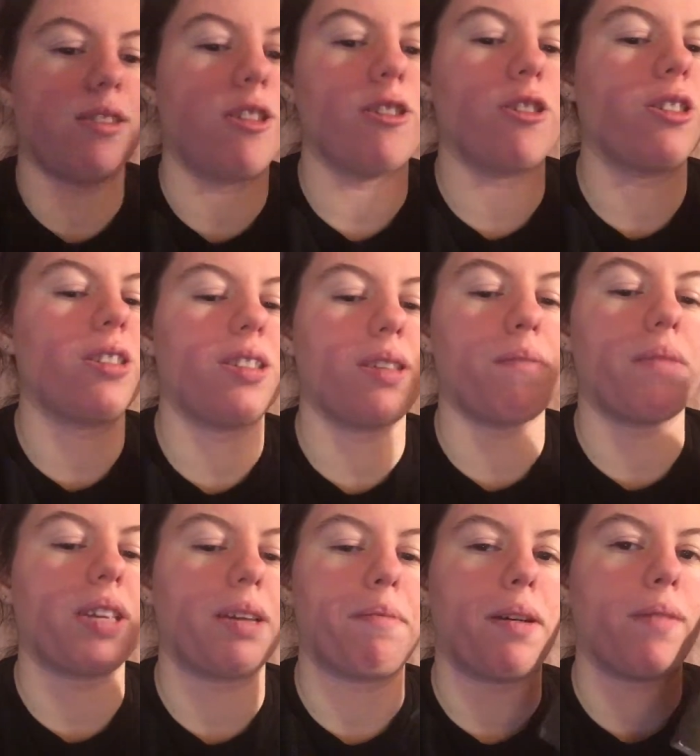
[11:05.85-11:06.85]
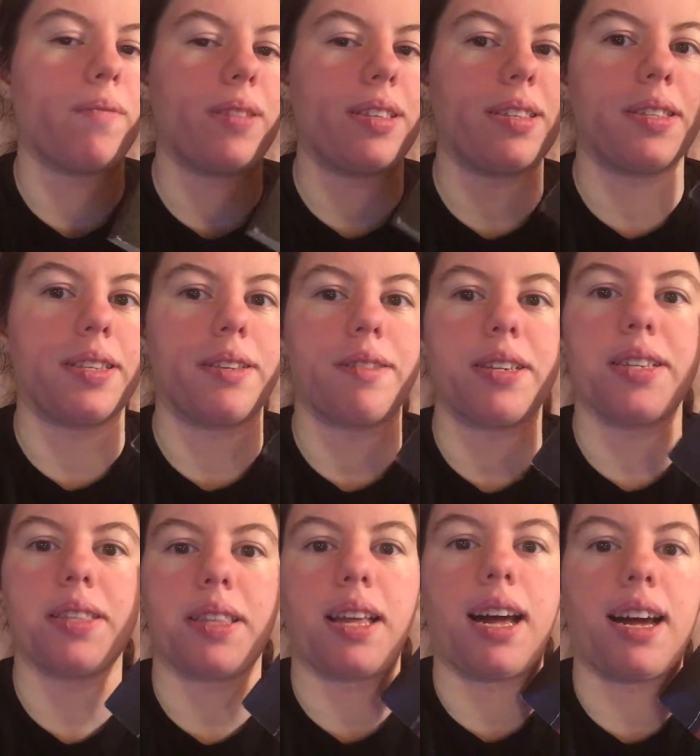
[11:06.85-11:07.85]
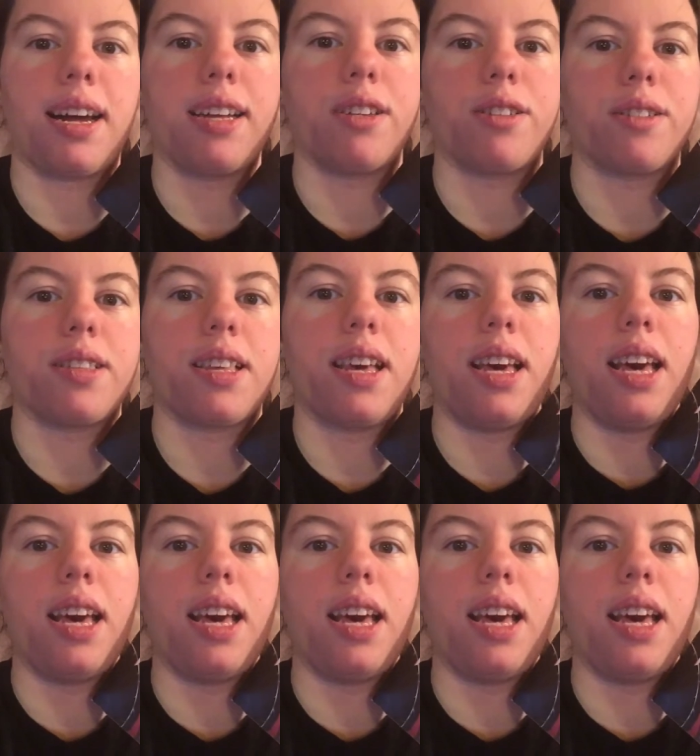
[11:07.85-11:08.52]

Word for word: there's just something about this series I just